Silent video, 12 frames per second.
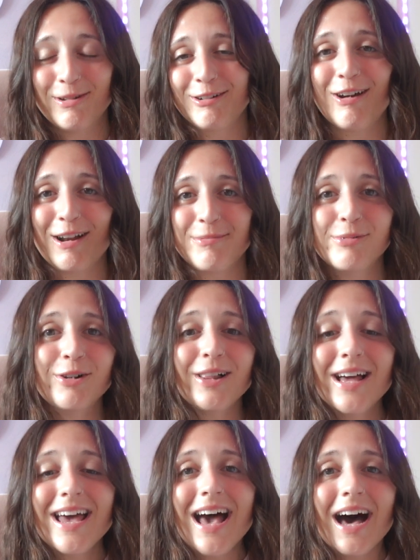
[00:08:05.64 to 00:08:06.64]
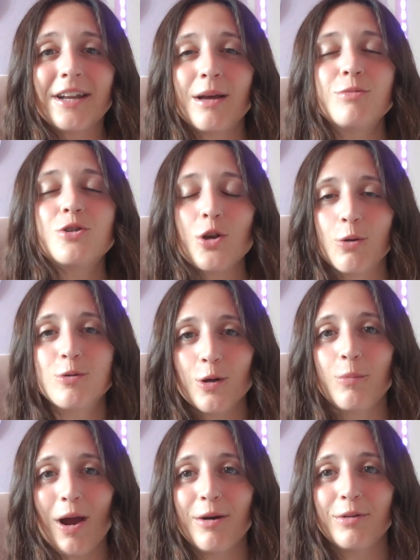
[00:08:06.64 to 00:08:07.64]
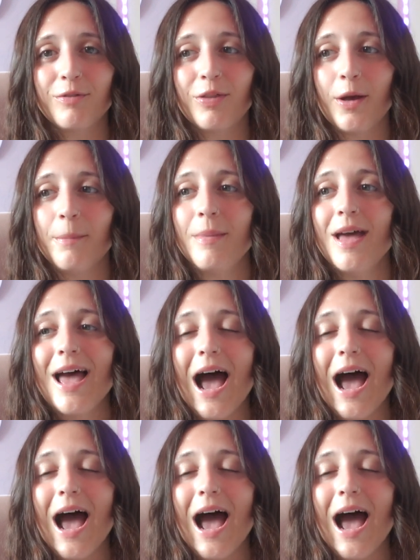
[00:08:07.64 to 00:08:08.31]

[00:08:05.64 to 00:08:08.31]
incredible, and I'm so proud of them.